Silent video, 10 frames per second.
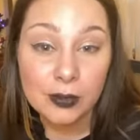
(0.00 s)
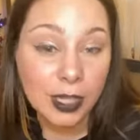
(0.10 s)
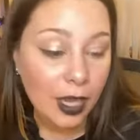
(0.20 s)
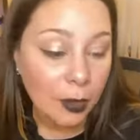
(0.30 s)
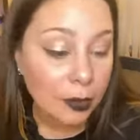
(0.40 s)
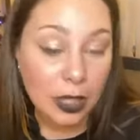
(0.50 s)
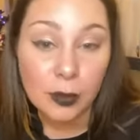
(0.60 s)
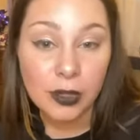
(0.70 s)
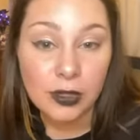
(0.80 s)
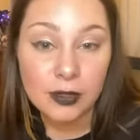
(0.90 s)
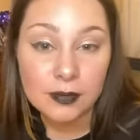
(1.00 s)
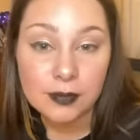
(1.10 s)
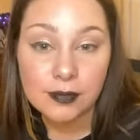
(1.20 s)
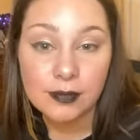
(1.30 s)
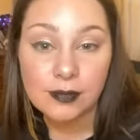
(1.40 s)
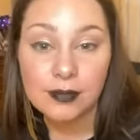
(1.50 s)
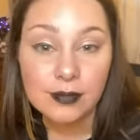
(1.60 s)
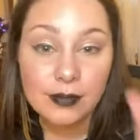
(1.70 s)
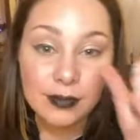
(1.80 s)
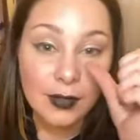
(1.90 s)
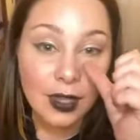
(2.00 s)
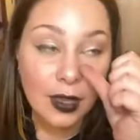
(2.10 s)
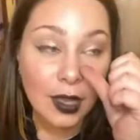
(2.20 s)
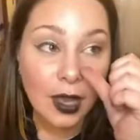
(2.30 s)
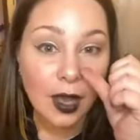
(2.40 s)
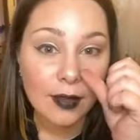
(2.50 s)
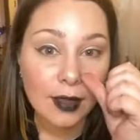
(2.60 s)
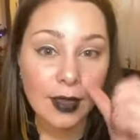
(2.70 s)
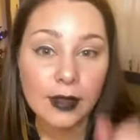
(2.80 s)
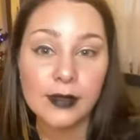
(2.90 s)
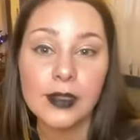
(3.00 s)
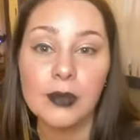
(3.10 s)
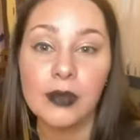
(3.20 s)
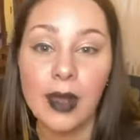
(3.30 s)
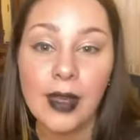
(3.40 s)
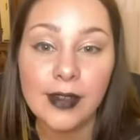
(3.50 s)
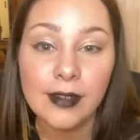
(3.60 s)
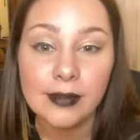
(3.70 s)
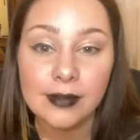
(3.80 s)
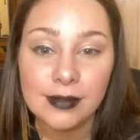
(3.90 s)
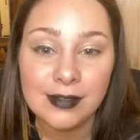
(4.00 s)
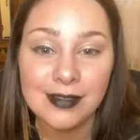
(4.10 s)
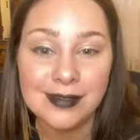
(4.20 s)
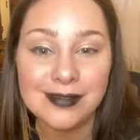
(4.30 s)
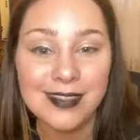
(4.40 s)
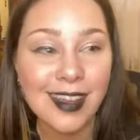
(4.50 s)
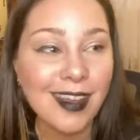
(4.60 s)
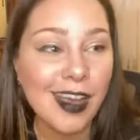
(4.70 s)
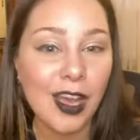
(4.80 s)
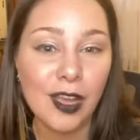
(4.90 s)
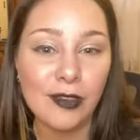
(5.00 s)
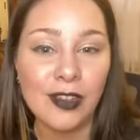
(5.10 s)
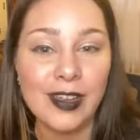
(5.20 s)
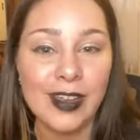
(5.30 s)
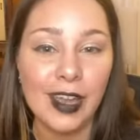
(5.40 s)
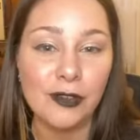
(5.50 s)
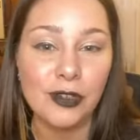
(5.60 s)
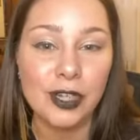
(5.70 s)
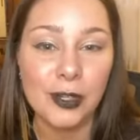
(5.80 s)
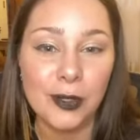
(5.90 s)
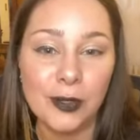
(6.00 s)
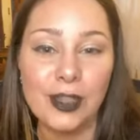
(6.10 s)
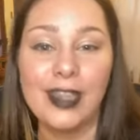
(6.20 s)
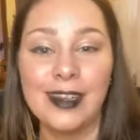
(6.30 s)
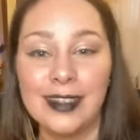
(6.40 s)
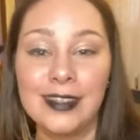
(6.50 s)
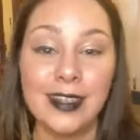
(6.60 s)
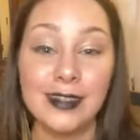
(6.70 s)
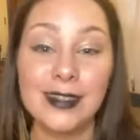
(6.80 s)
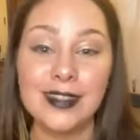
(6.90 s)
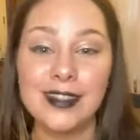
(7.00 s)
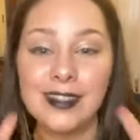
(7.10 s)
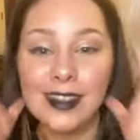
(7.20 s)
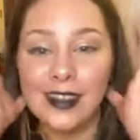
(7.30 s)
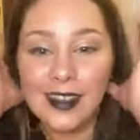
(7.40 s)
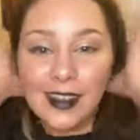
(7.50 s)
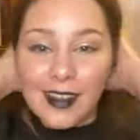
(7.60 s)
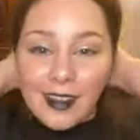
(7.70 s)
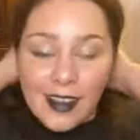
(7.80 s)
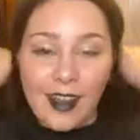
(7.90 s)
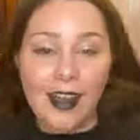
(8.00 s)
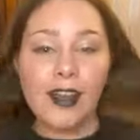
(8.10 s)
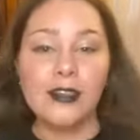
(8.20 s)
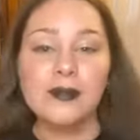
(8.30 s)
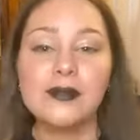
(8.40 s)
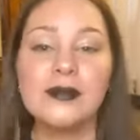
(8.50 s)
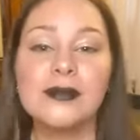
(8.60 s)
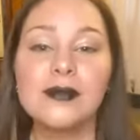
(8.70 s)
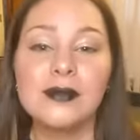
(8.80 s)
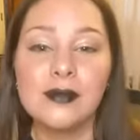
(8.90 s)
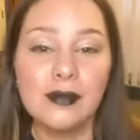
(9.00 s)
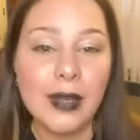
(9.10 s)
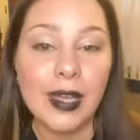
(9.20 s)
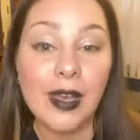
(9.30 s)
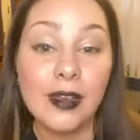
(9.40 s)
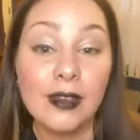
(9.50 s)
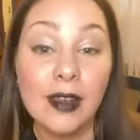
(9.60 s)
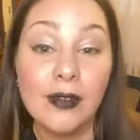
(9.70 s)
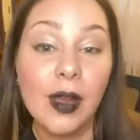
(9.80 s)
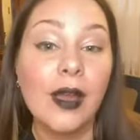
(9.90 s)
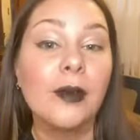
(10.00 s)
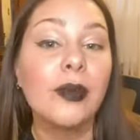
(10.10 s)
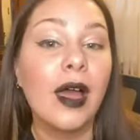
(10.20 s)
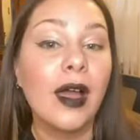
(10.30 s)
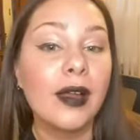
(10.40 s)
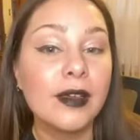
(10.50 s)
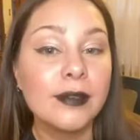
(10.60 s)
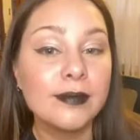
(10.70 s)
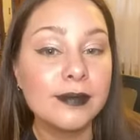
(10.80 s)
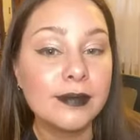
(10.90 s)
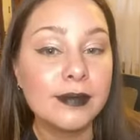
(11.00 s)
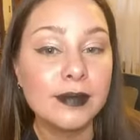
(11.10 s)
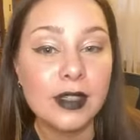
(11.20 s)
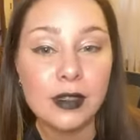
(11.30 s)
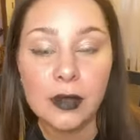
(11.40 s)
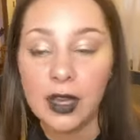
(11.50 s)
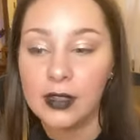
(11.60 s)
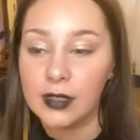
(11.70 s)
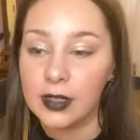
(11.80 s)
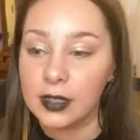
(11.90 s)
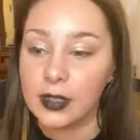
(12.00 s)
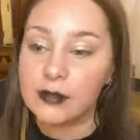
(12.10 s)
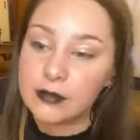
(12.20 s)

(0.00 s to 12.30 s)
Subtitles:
I got purple, I got like deep red. I have like every nude that exists. But I'd never had a black, and I'm kind of digging it.